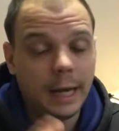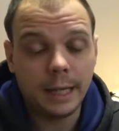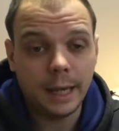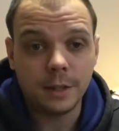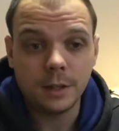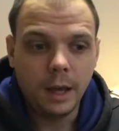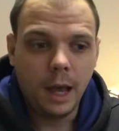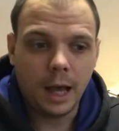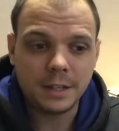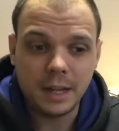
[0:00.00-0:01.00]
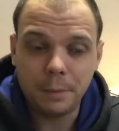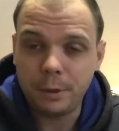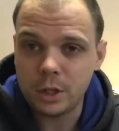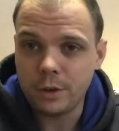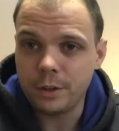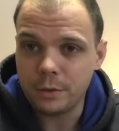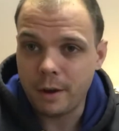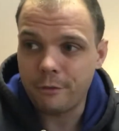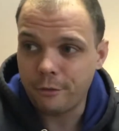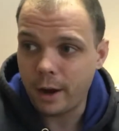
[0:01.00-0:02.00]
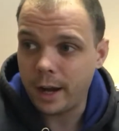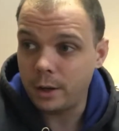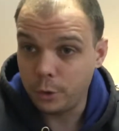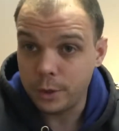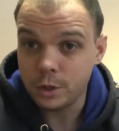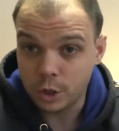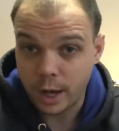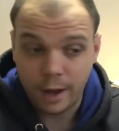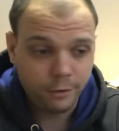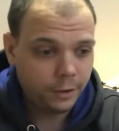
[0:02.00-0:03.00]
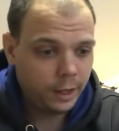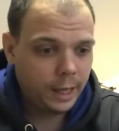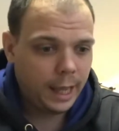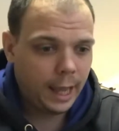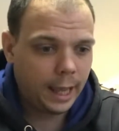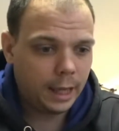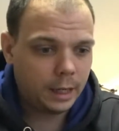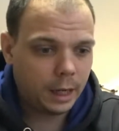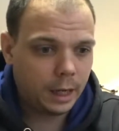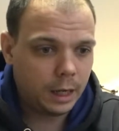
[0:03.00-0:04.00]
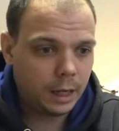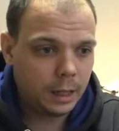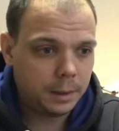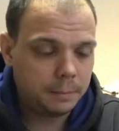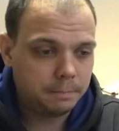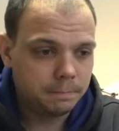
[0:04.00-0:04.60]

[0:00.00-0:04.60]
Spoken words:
any case, I sent a picture of it to my friend who is a chef, and I